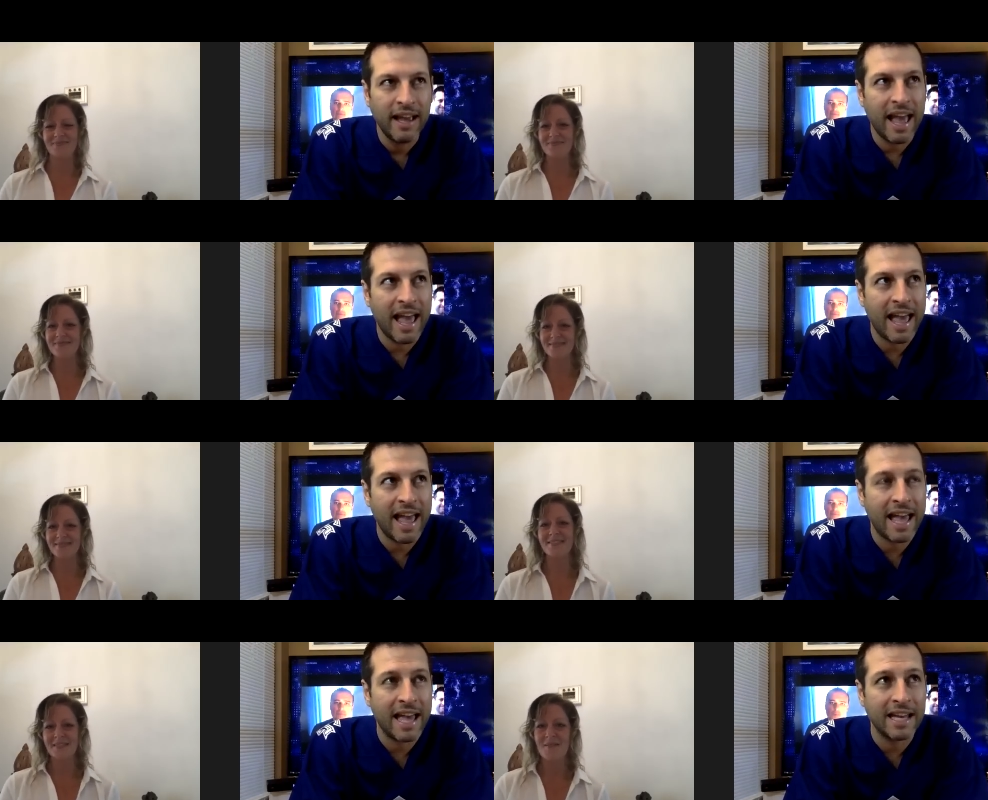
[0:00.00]

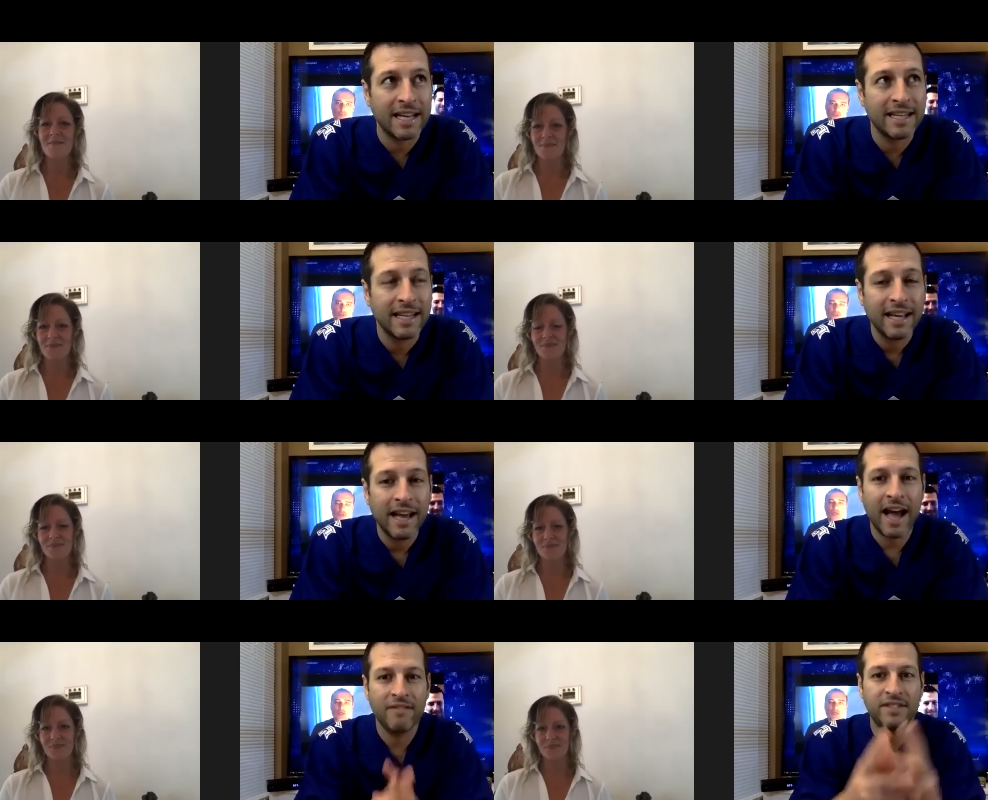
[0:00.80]
Speaker 1: And
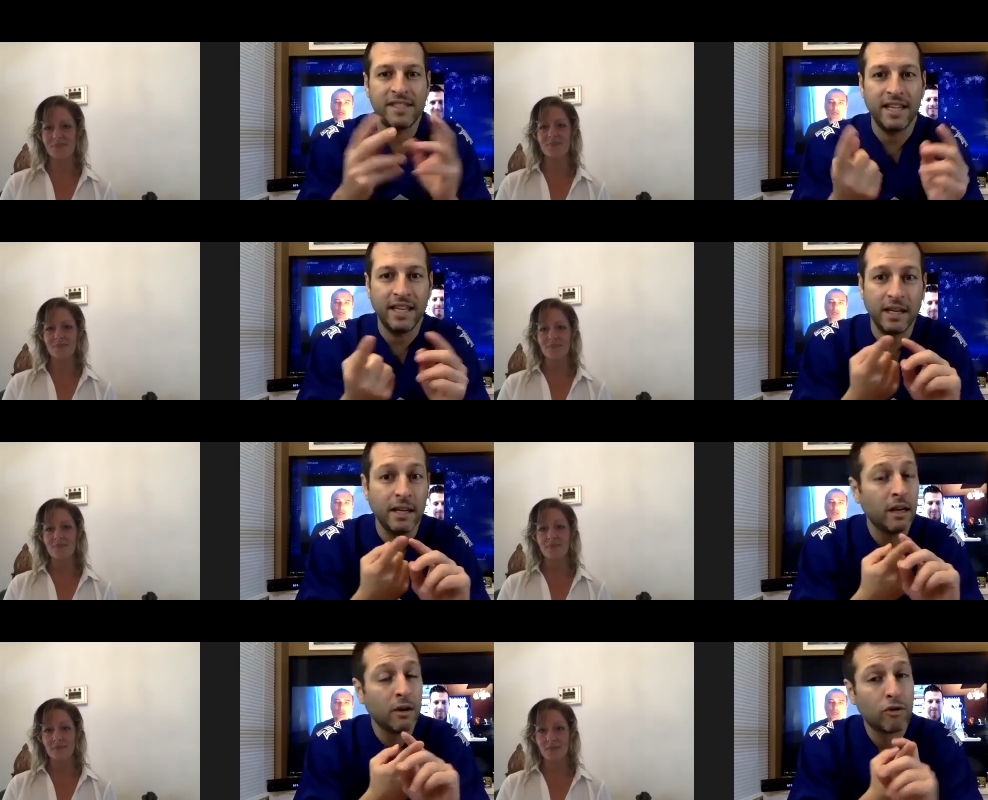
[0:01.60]
I've seen
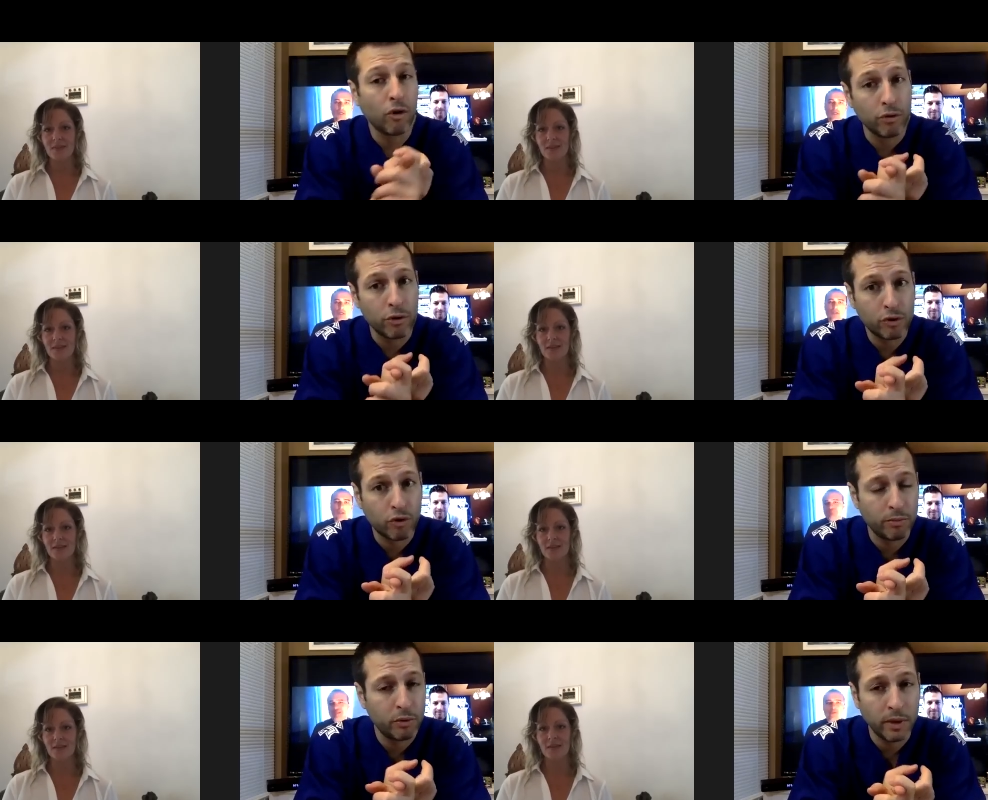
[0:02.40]
Cronos
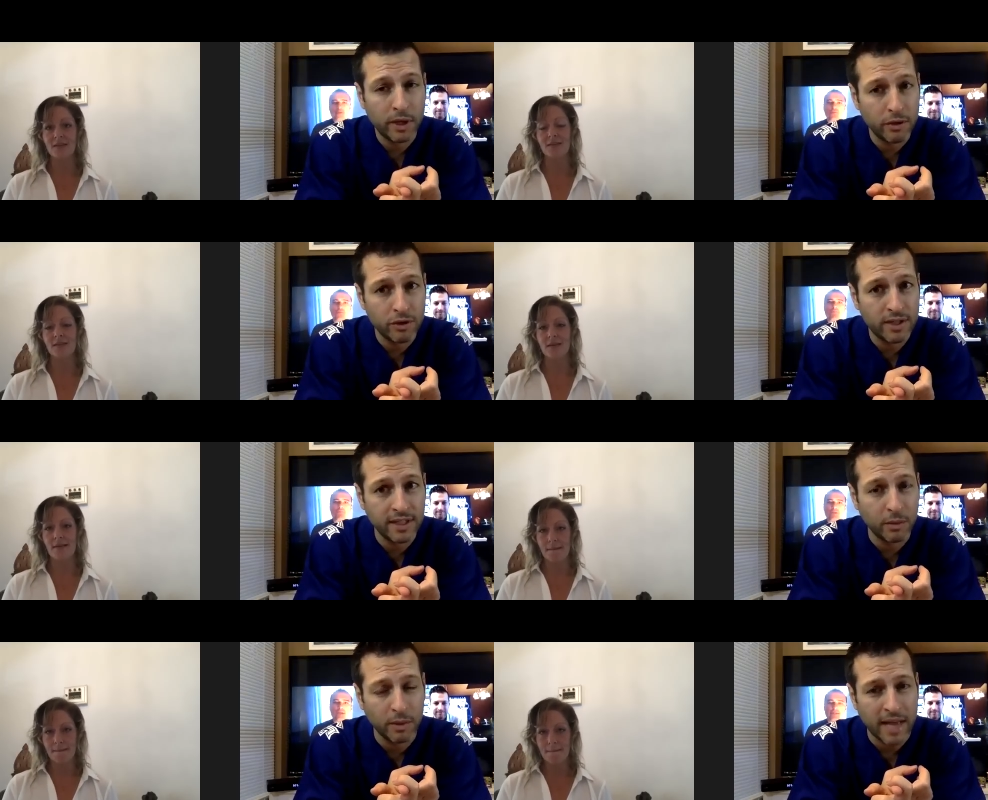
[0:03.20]
Group do a huge
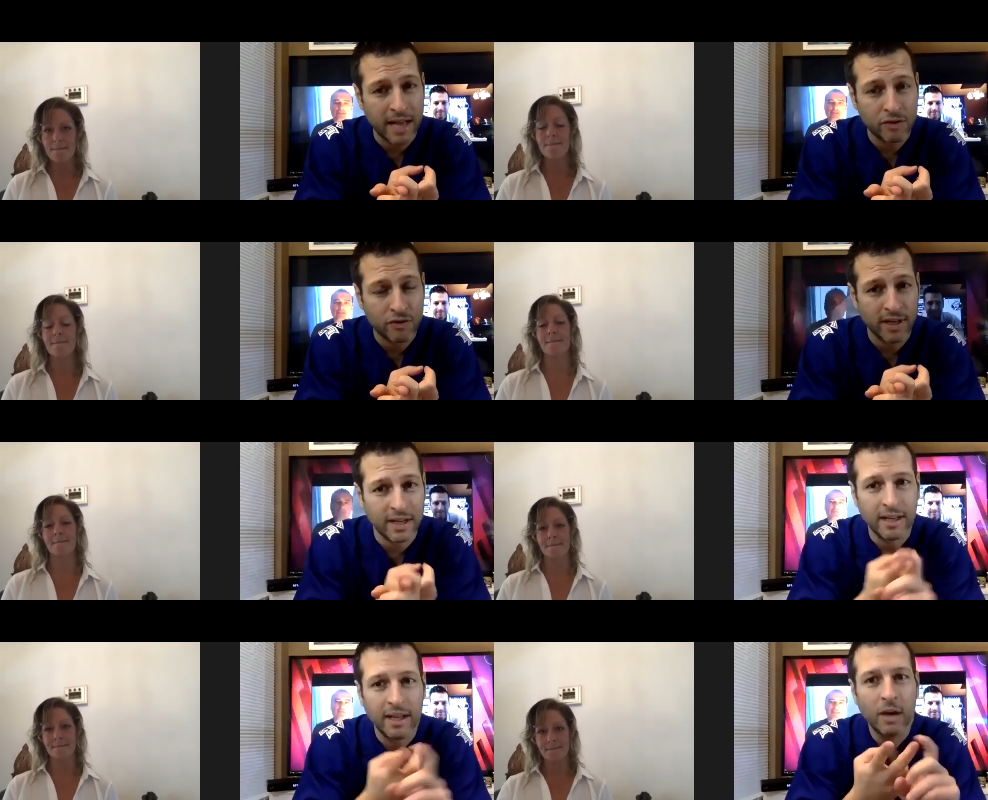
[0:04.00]
deal with
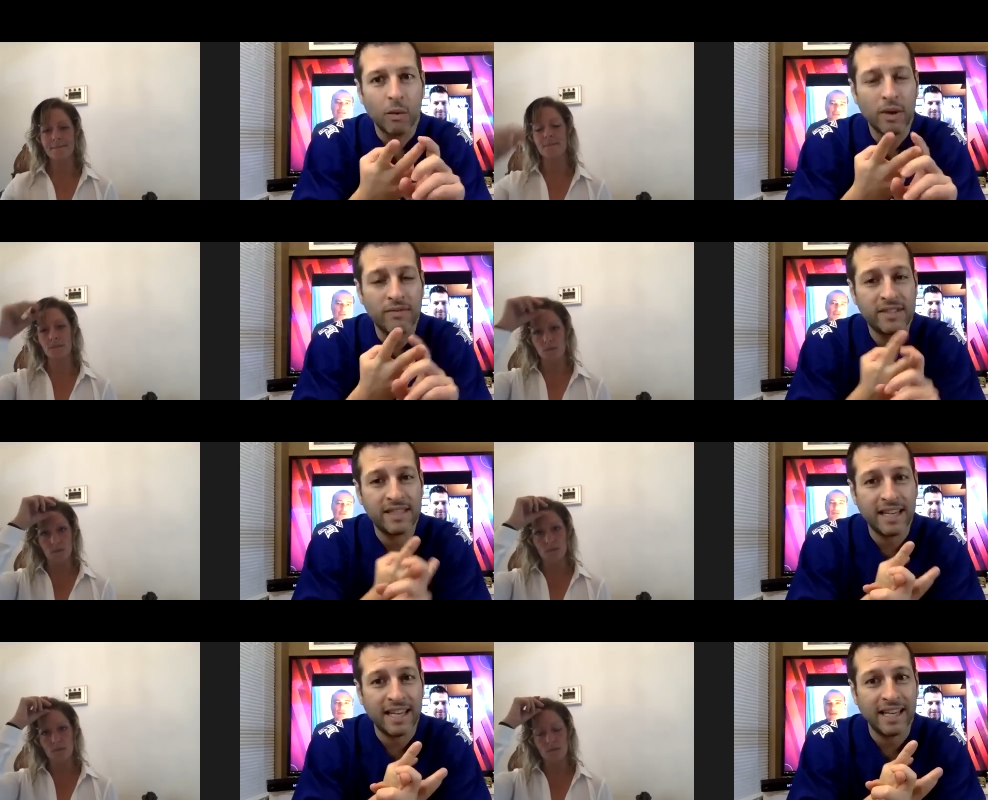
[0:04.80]
Altria. We've
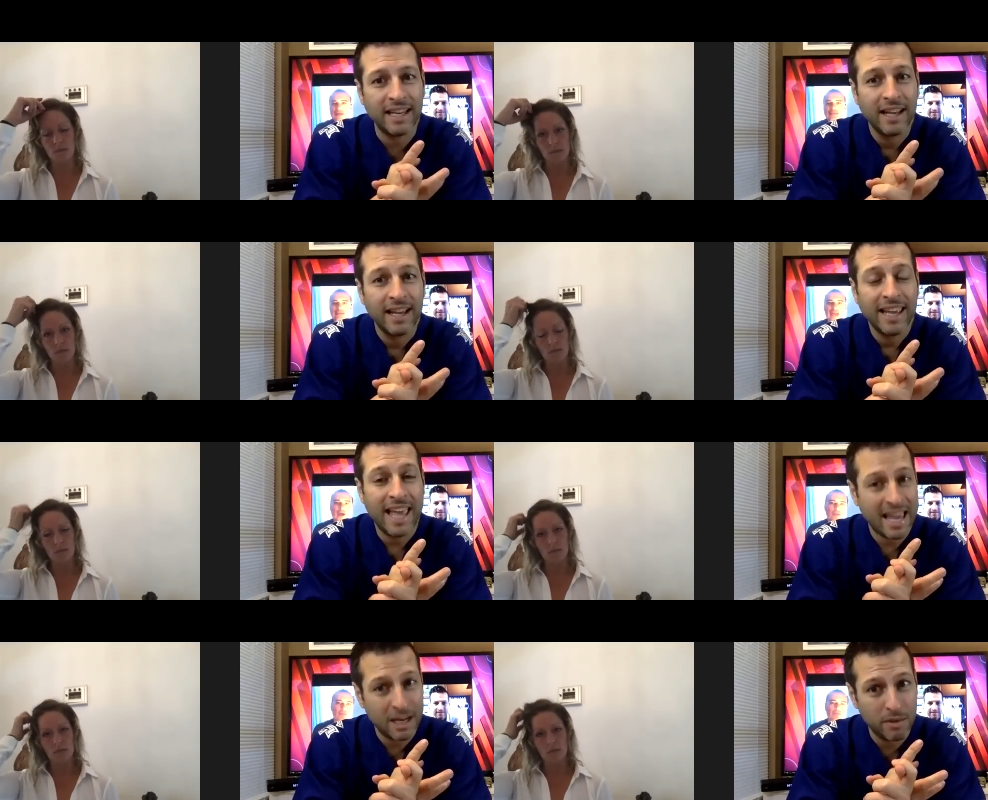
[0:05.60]
seen
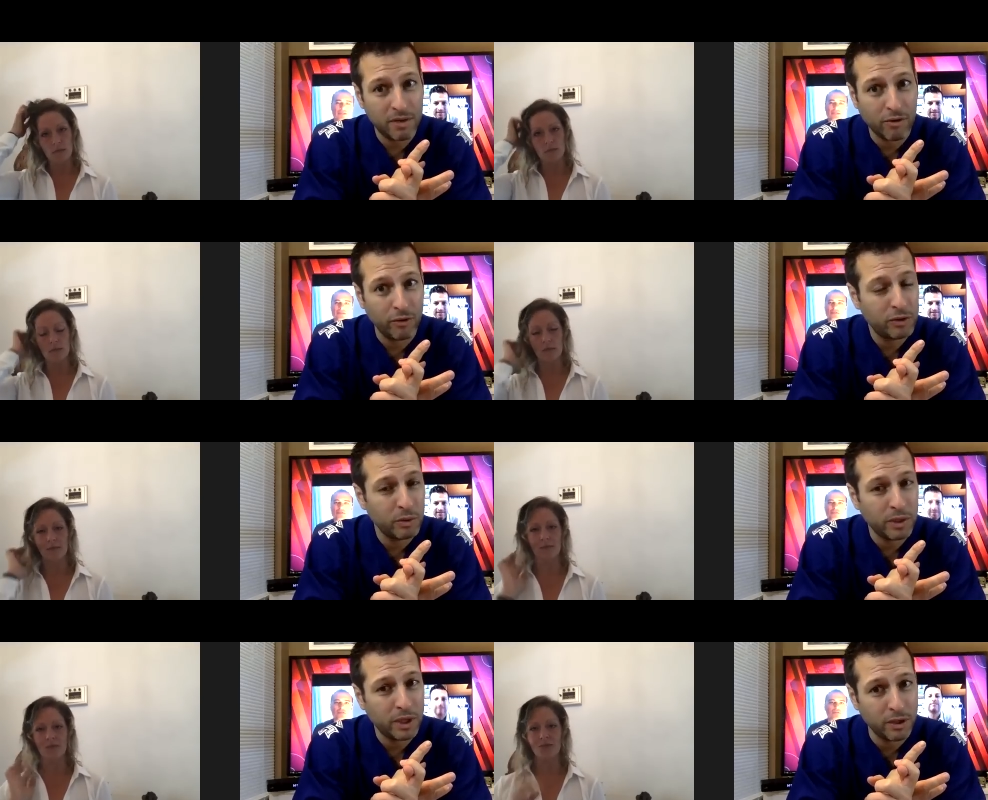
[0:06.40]
Canopy Growth do
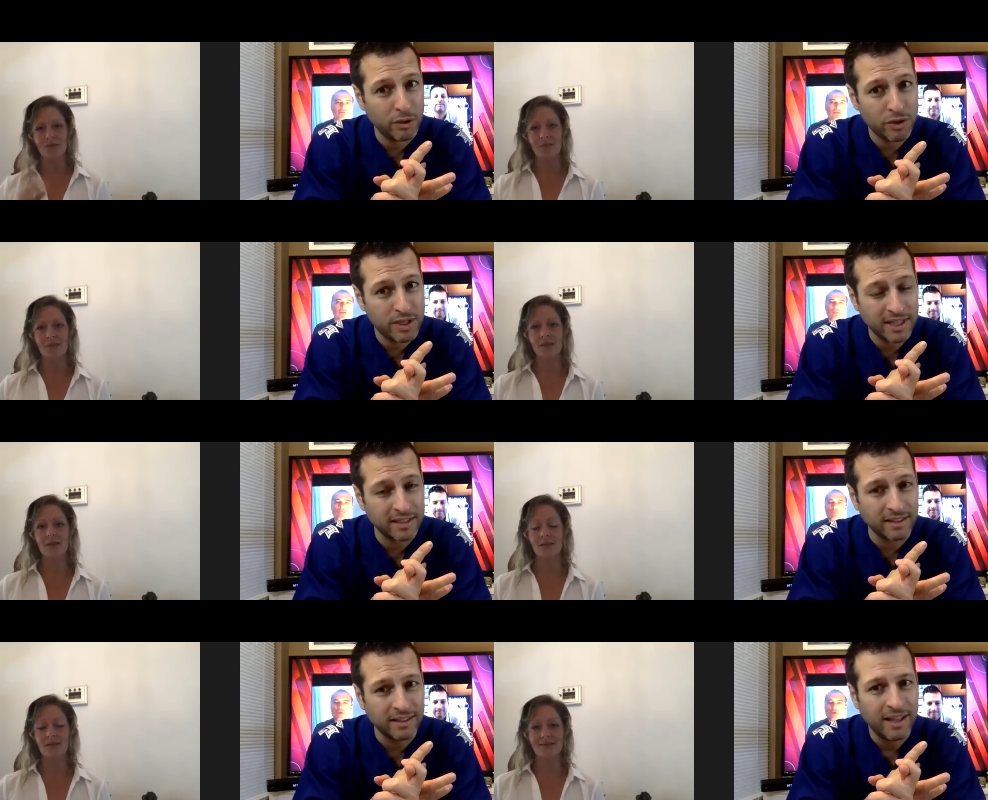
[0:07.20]
a huge
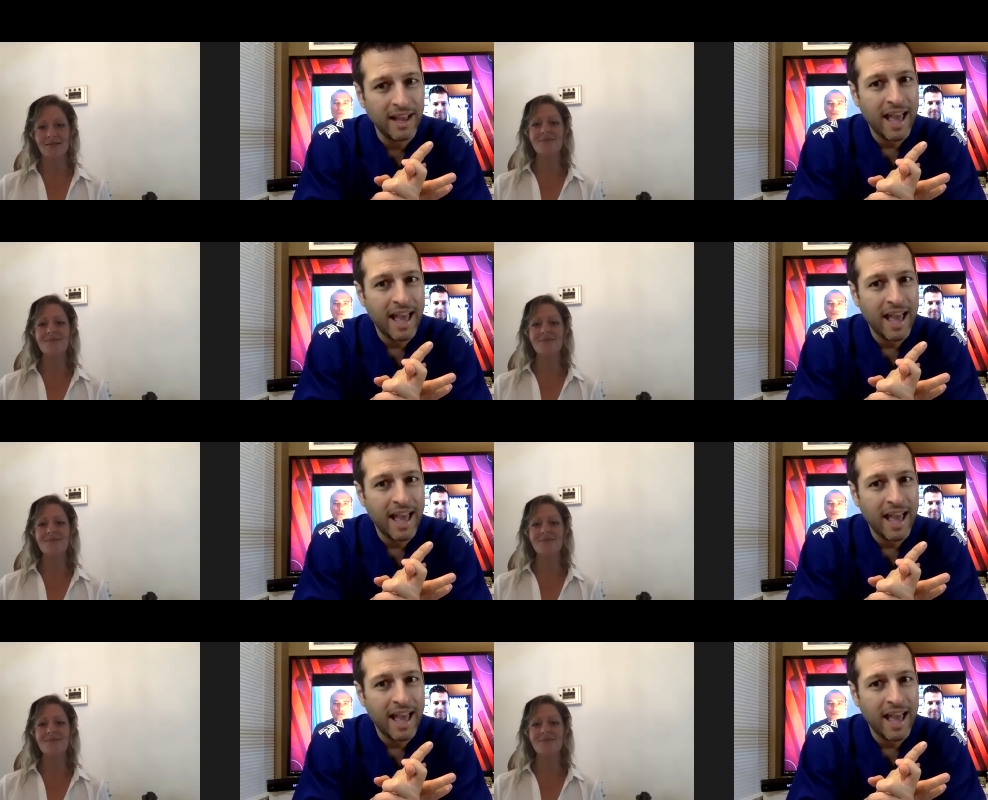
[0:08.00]
deal.